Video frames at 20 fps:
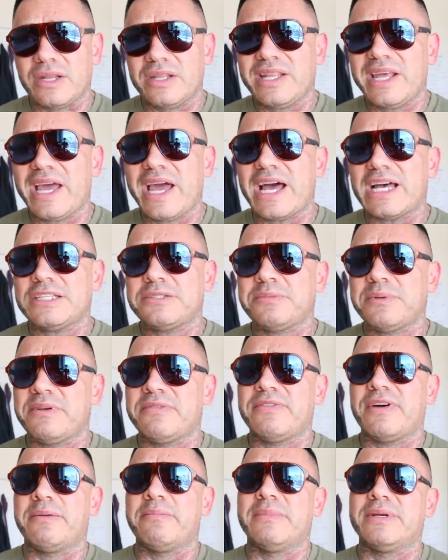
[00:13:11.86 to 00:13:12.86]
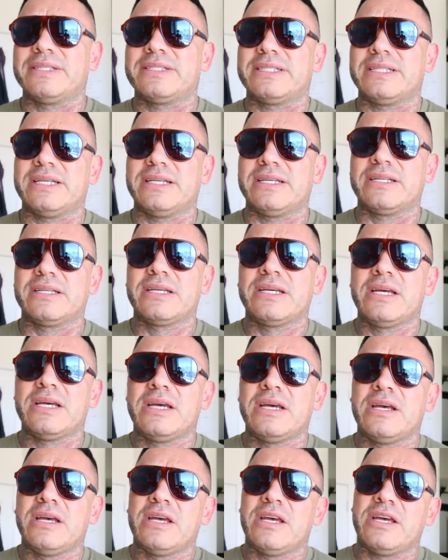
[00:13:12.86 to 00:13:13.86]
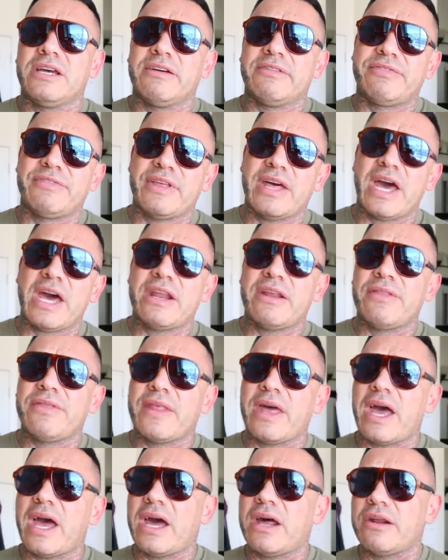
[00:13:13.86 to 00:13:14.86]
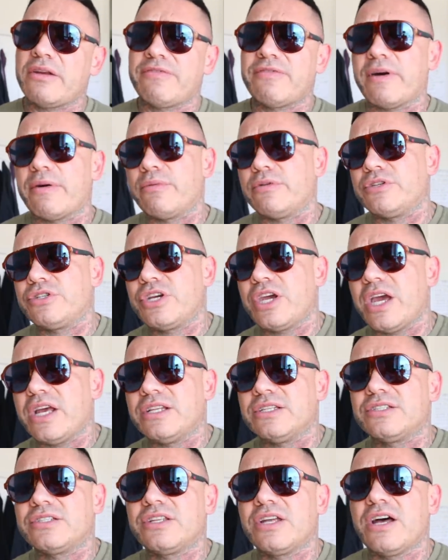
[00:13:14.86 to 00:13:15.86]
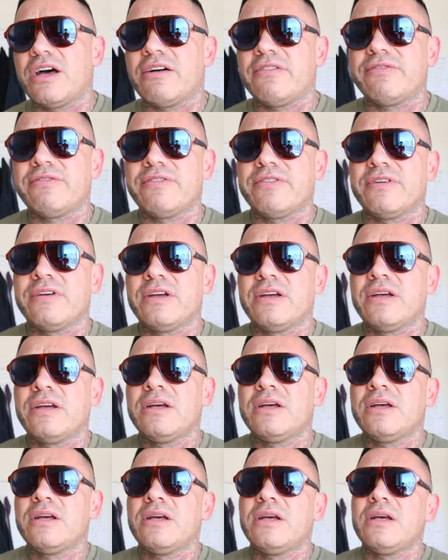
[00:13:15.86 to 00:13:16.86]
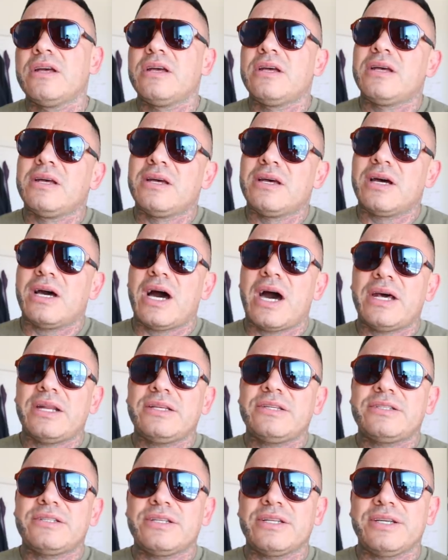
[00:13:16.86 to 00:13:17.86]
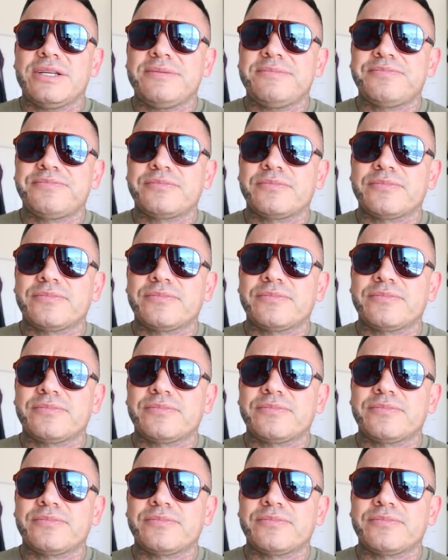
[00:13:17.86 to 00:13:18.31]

They asked me if I miss it, if that and that, if I would change stuff. Honestly,